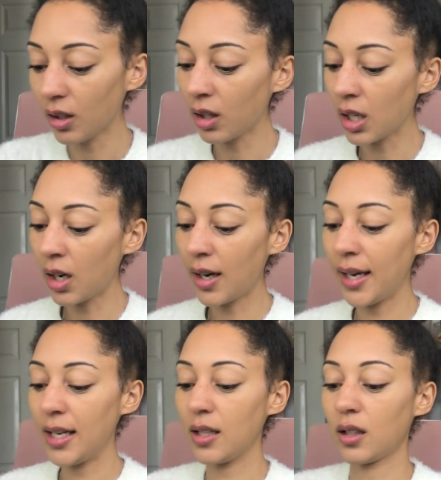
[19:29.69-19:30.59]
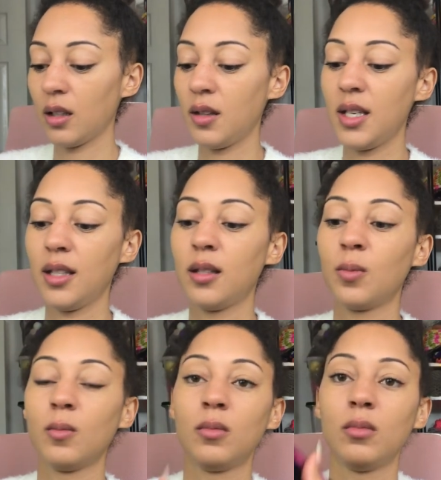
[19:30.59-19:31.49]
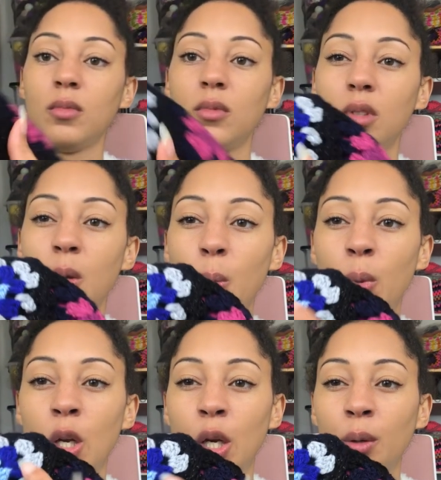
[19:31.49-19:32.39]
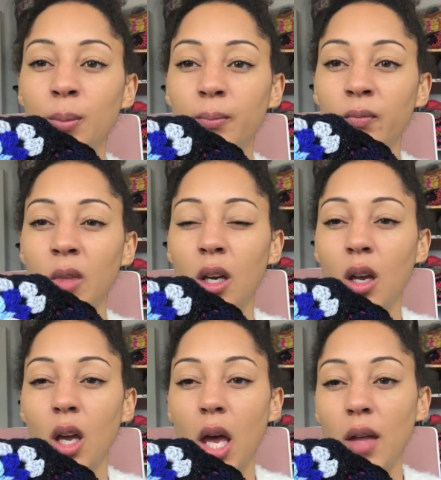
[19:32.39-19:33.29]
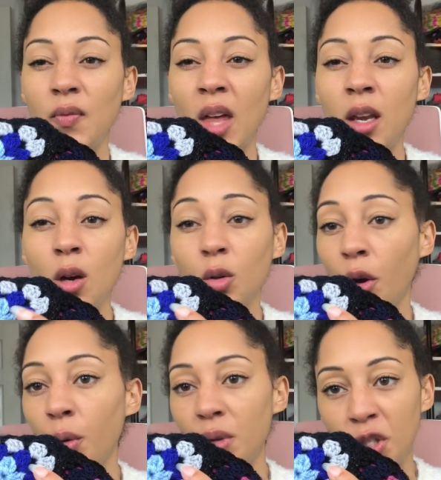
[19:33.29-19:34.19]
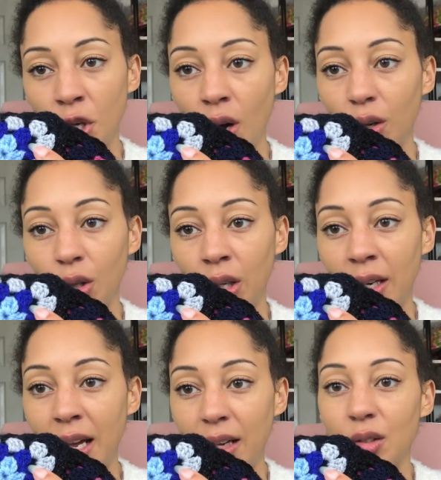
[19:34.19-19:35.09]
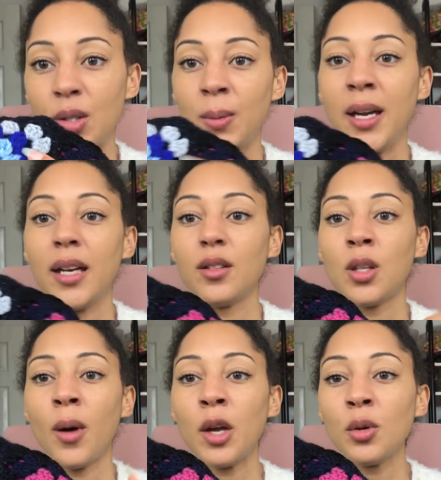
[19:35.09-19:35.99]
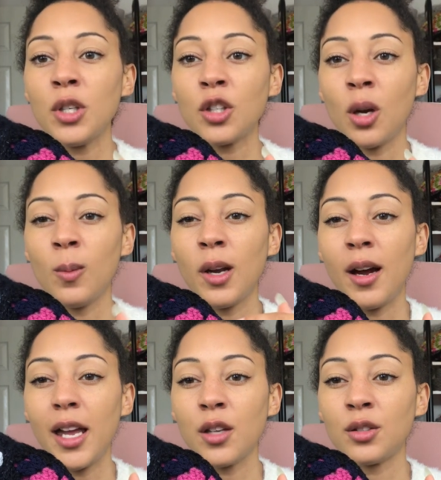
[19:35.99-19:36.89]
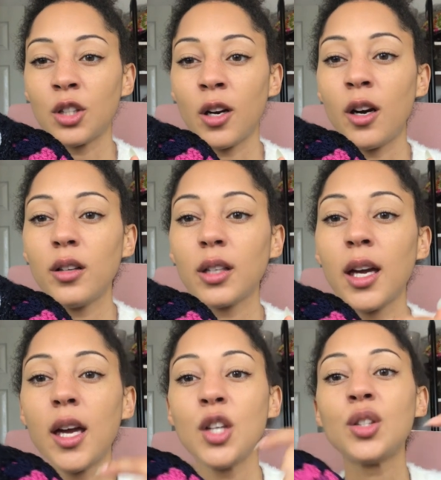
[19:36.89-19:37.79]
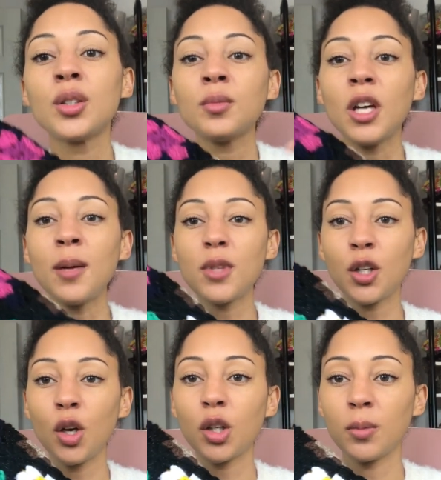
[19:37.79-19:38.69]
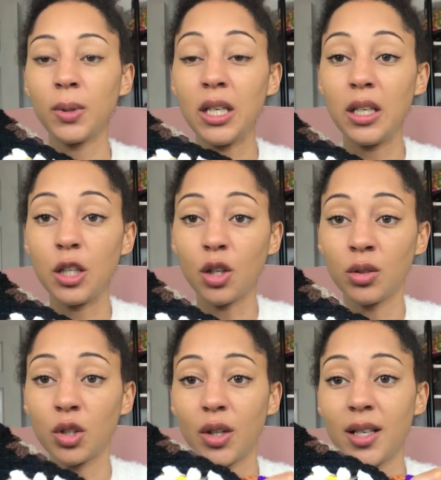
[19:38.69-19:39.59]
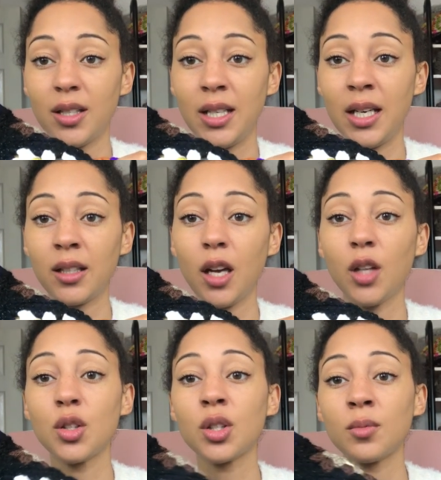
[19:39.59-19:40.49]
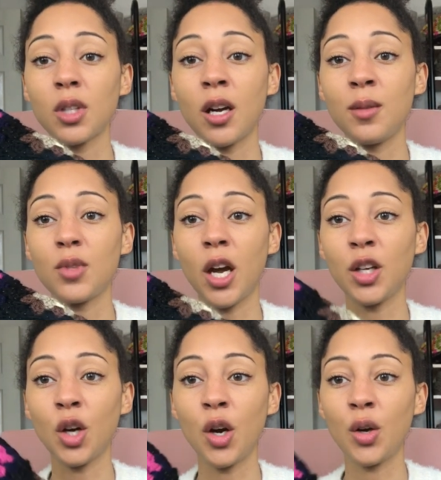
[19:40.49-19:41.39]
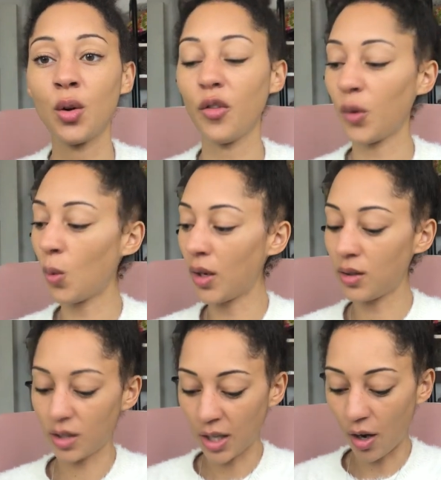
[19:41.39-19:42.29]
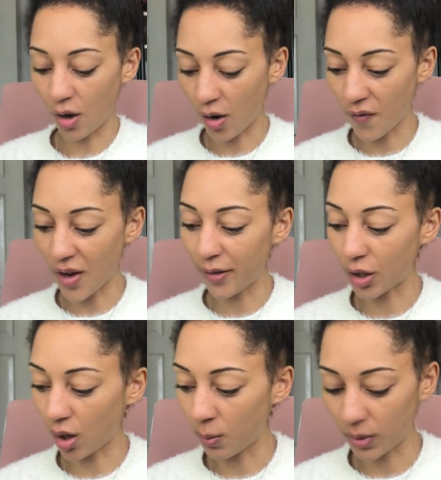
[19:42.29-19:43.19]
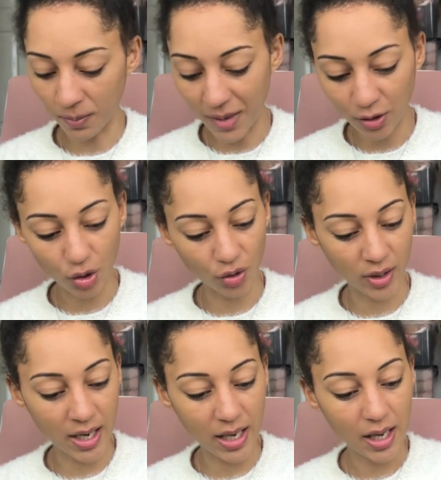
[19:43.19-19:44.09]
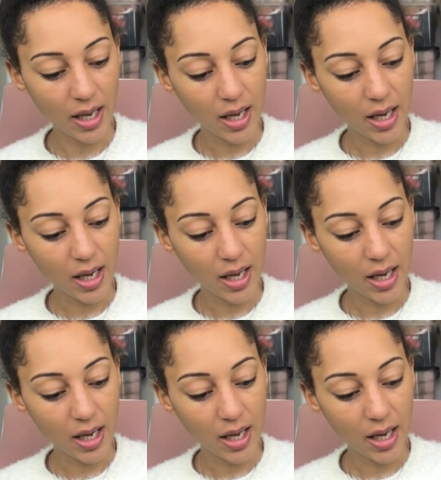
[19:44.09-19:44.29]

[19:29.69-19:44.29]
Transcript: like this blue, then I'll go with a dark colour next to it. So I always go light and dark. Sometimes I go completely contrasting, and sometimes I go for ones that are very complementary